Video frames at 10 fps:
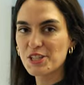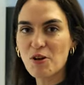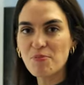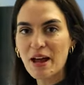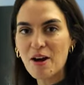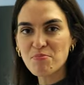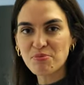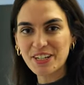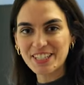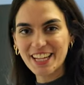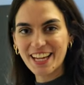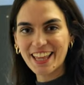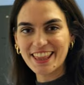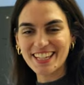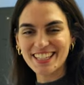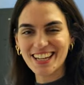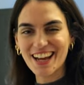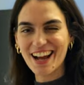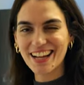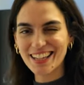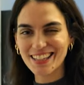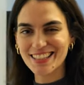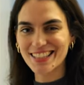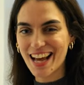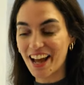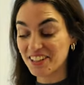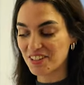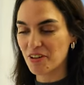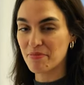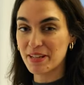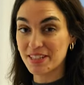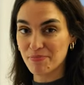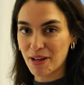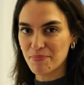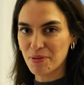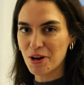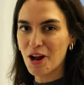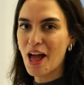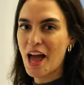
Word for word: So I'm now printing printing the tiniest text on a piece of paper,